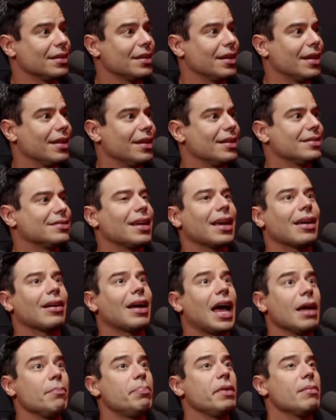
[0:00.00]
And he's like,
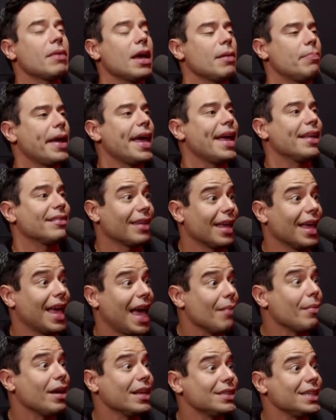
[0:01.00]
I pee my pants.
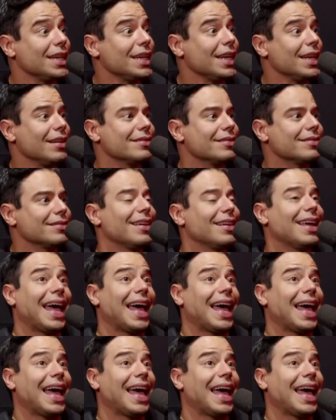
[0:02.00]
I'm a genius.